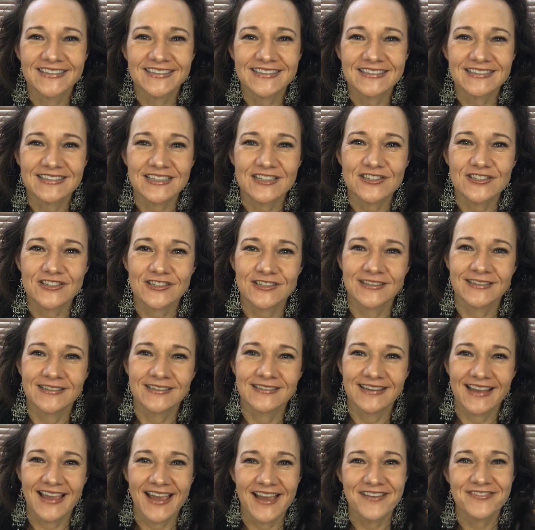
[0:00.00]

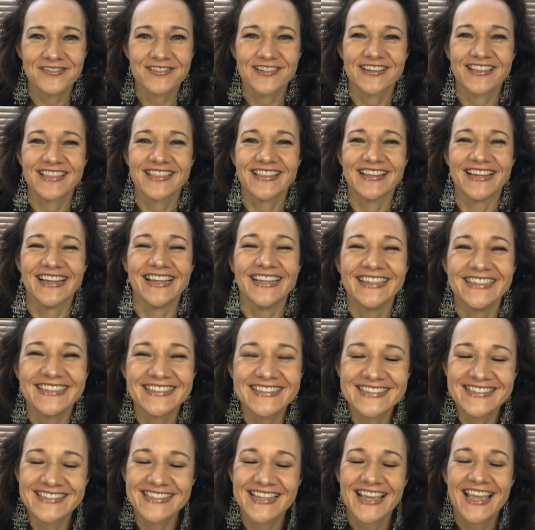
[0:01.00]
session after
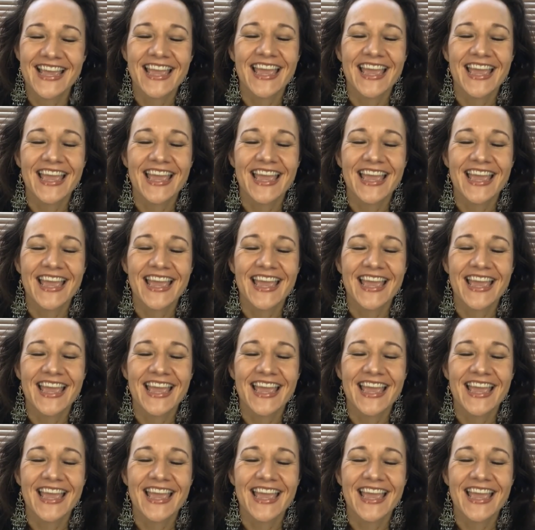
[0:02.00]
this,